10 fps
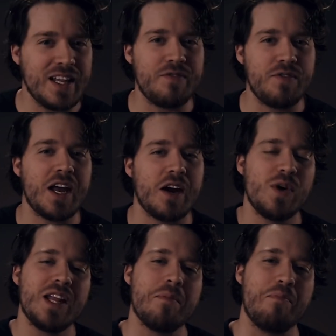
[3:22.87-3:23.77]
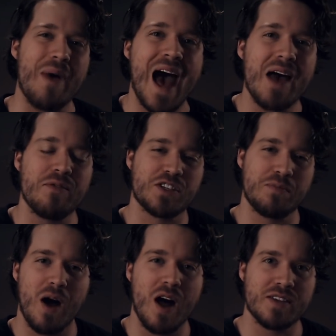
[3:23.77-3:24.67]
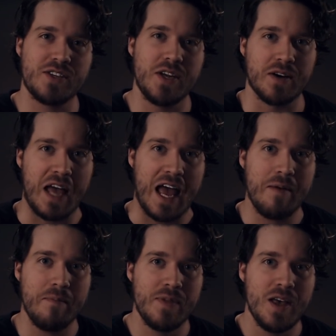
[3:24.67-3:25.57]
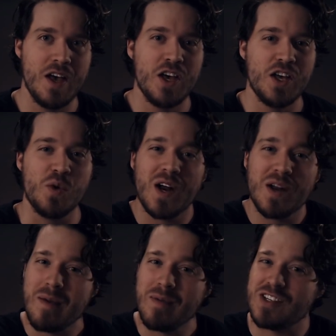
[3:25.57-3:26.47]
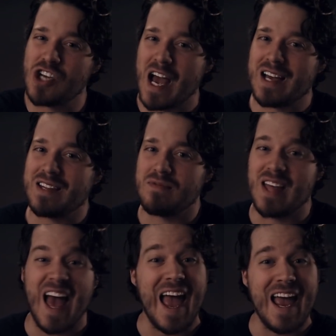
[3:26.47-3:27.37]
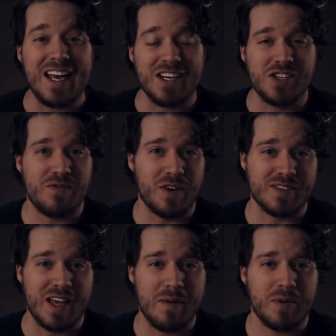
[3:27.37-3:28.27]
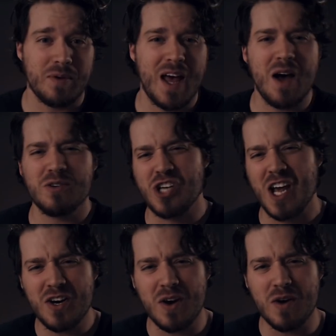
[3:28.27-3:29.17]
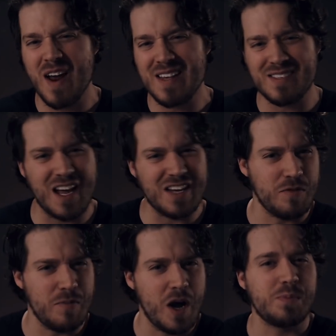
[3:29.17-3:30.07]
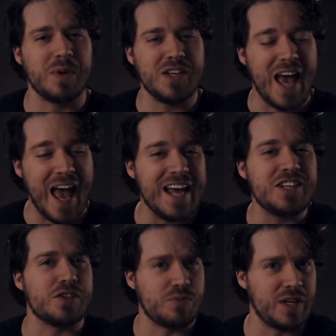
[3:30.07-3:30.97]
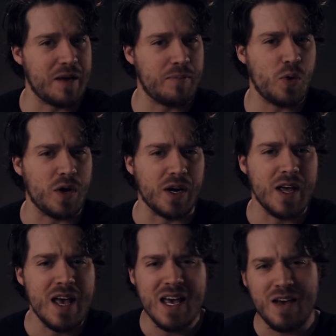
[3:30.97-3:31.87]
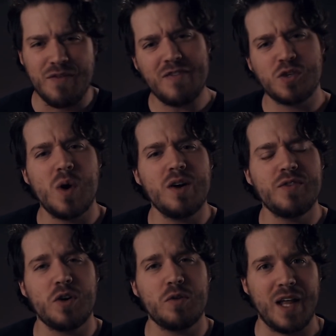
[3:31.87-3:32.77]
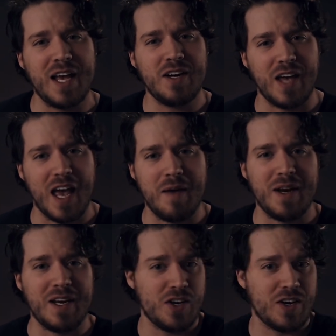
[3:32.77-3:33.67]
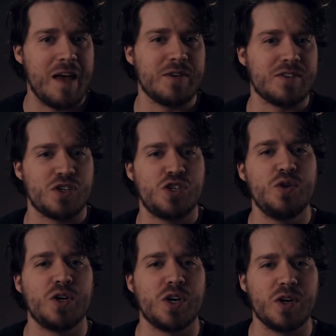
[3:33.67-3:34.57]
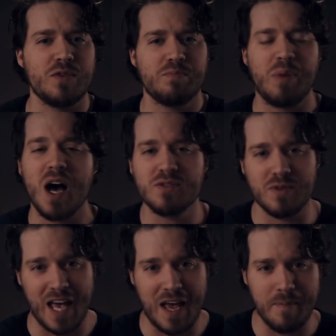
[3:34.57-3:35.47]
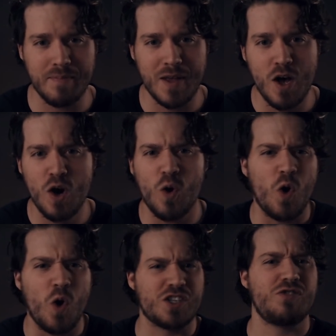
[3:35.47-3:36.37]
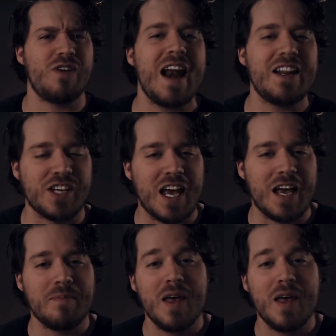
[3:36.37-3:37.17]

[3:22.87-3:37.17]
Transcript: if you get a really bad response to your game, you want to maybe check the age, for example. Now, gender and race, not so much, but age is really important. If you have a twelve-year-old playing your game and your game is a shooter puzzle game or a strategy game,